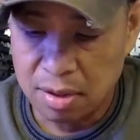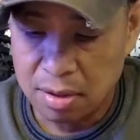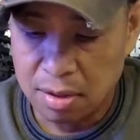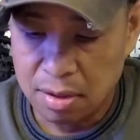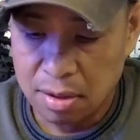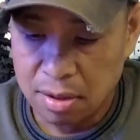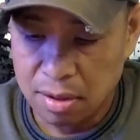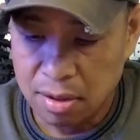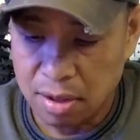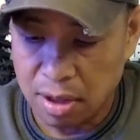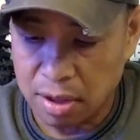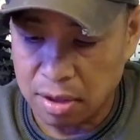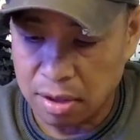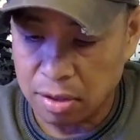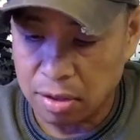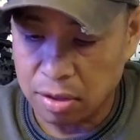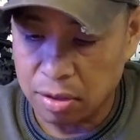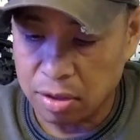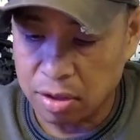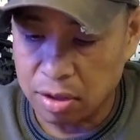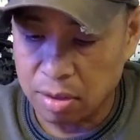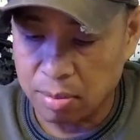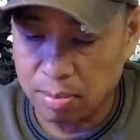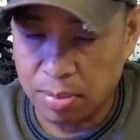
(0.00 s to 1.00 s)
that you
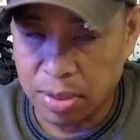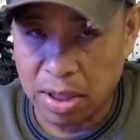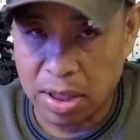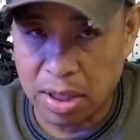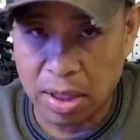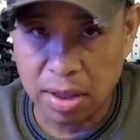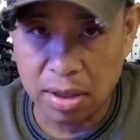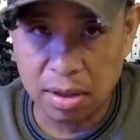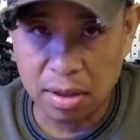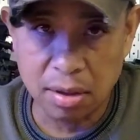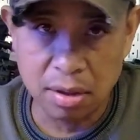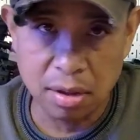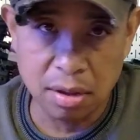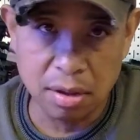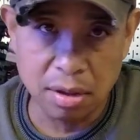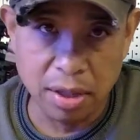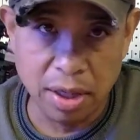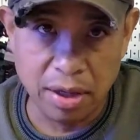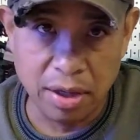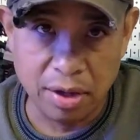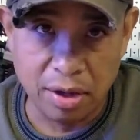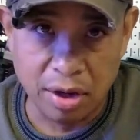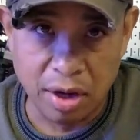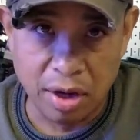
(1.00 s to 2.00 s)
can buy
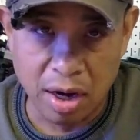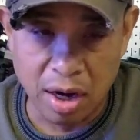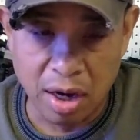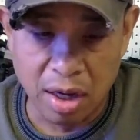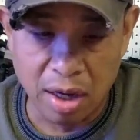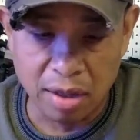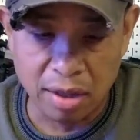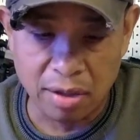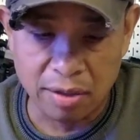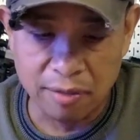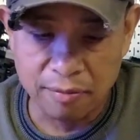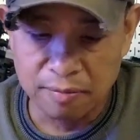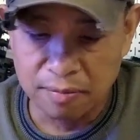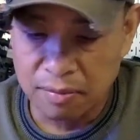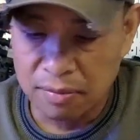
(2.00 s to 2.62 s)
later on.